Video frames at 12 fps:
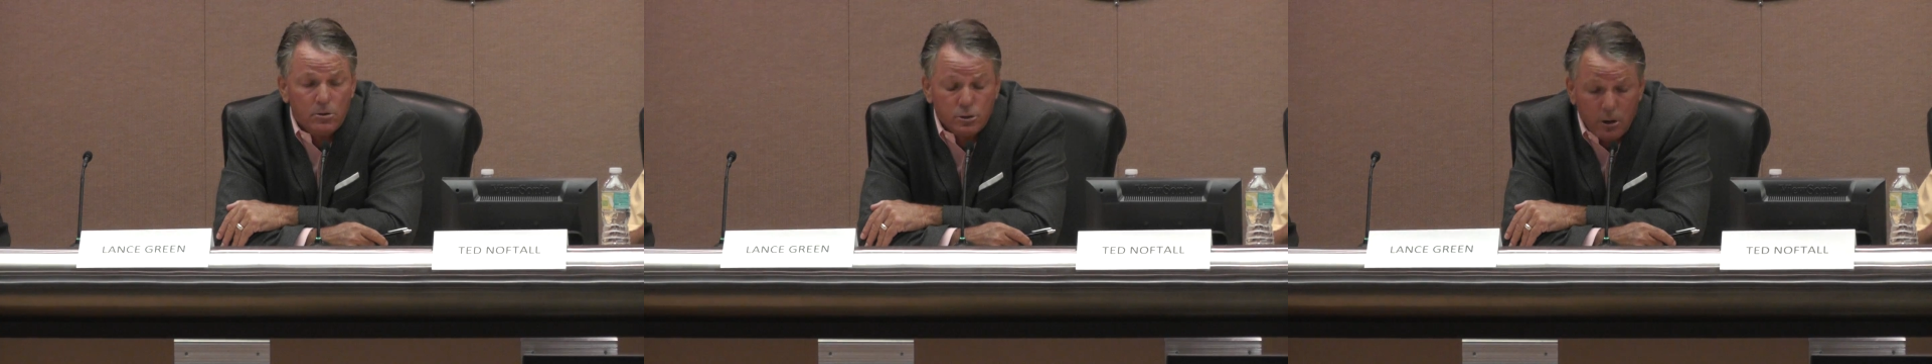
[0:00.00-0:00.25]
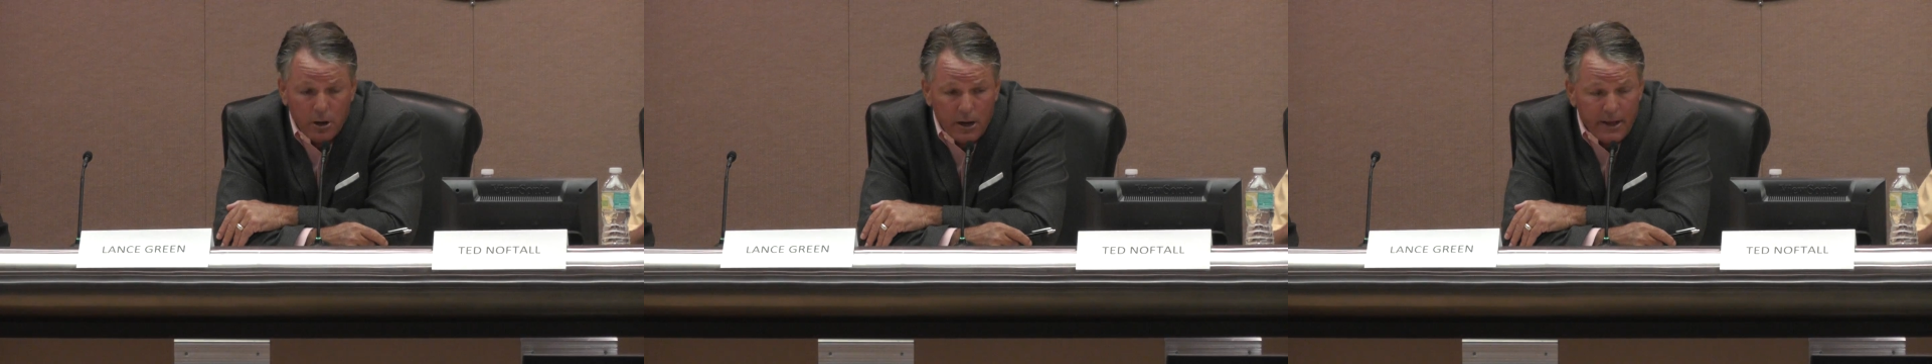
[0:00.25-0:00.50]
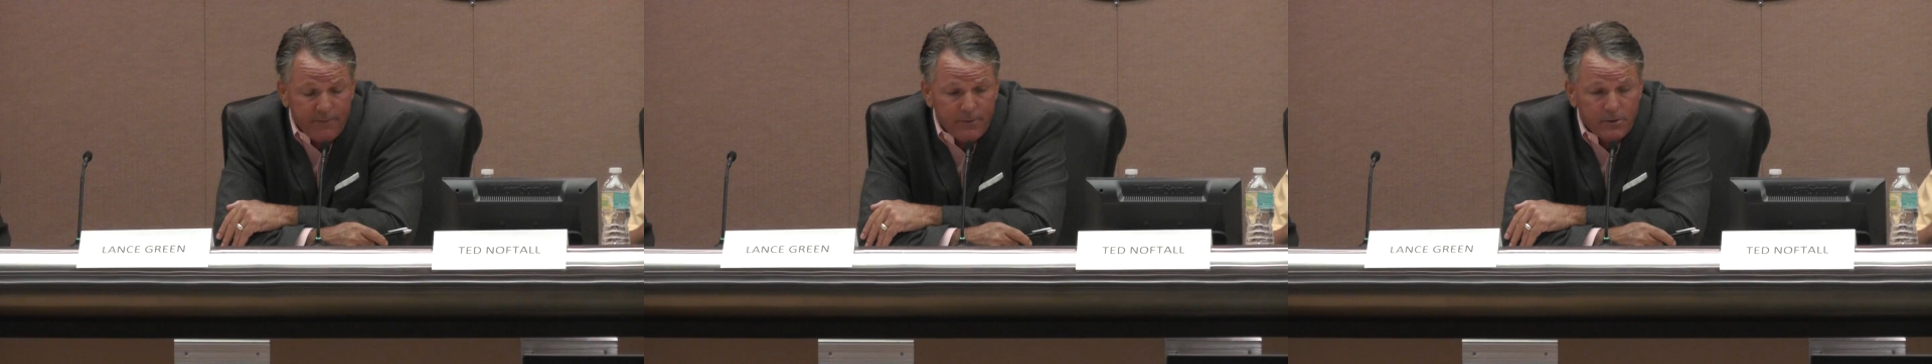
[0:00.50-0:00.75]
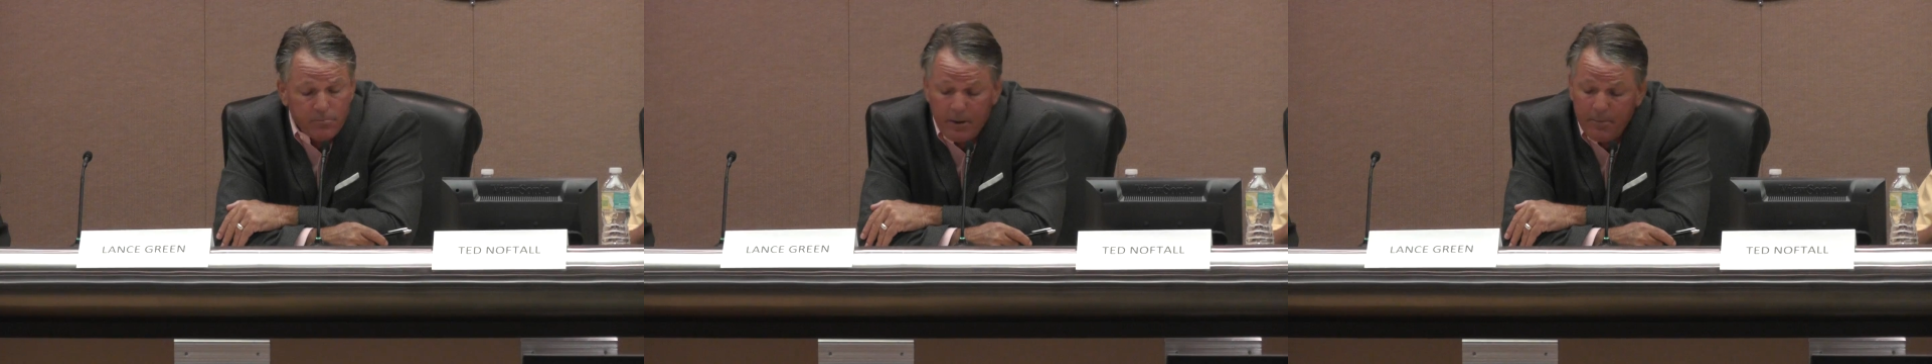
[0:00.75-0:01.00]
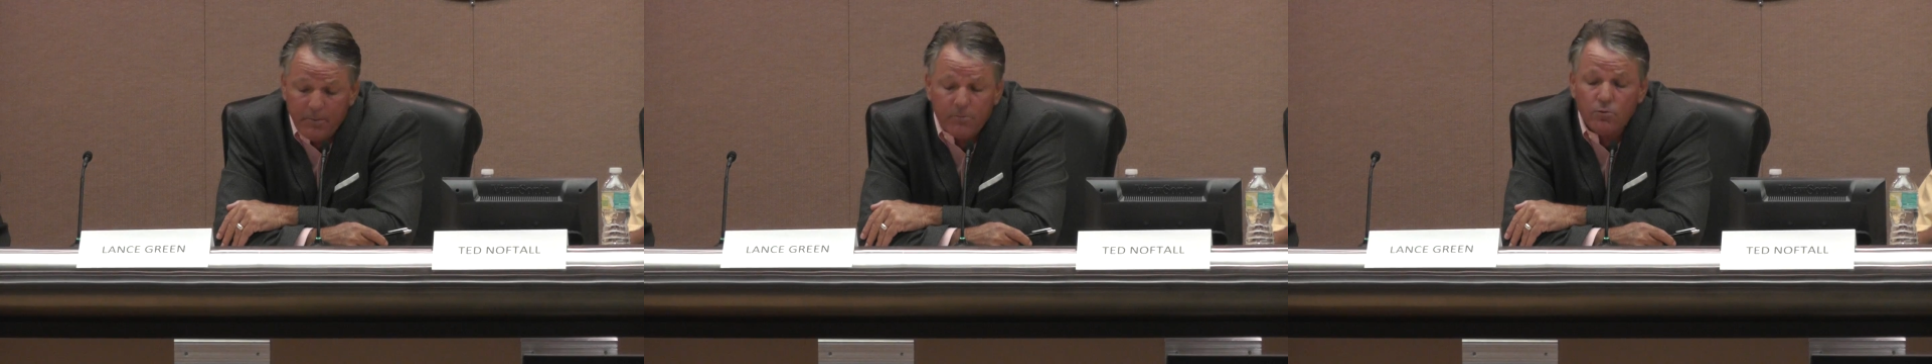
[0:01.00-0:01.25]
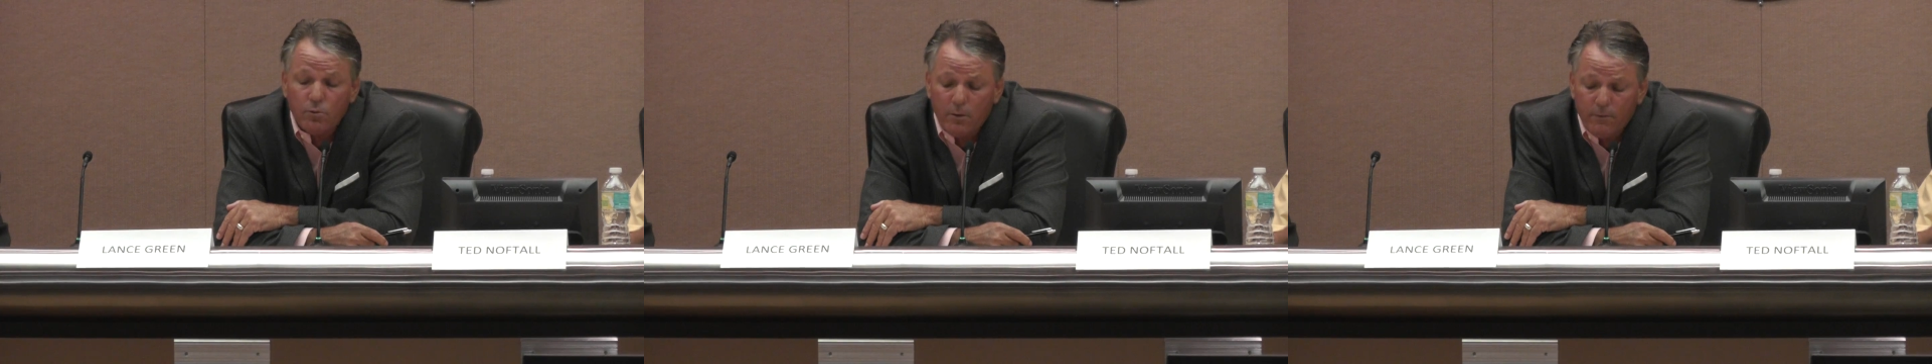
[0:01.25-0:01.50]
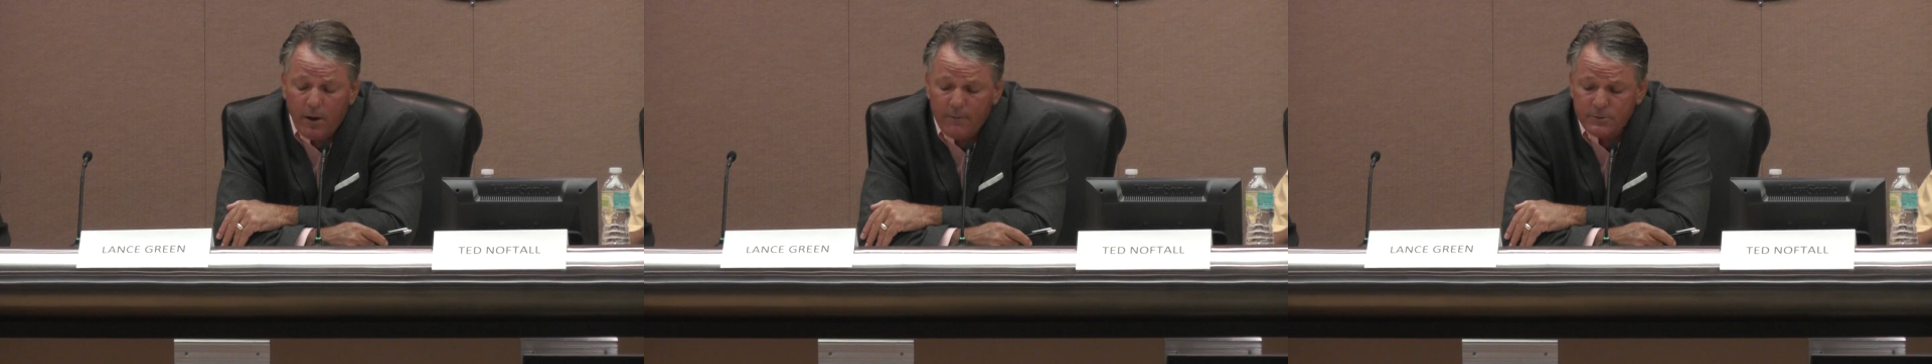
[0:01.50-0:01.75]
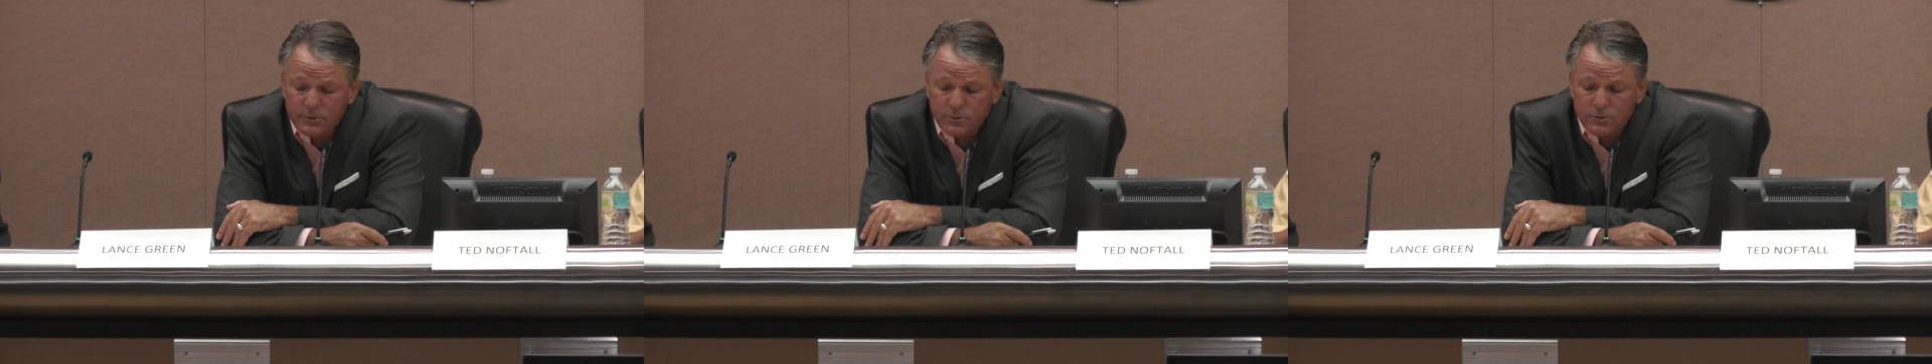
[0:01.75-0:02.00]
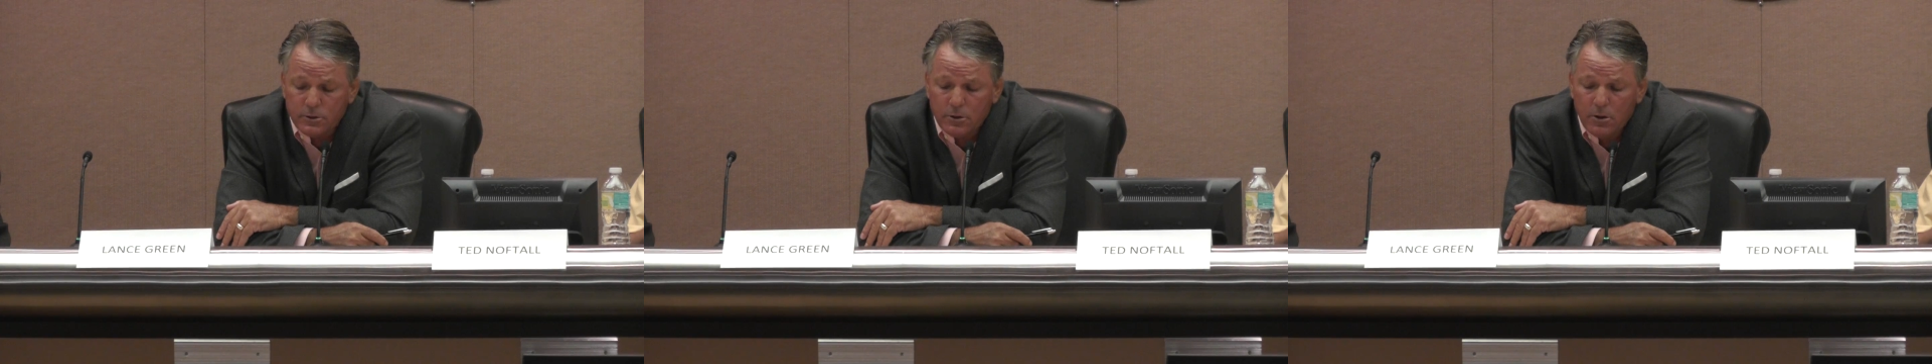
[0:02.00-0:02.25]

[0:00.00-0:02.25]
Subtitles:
to 11, maybe even 12 officers.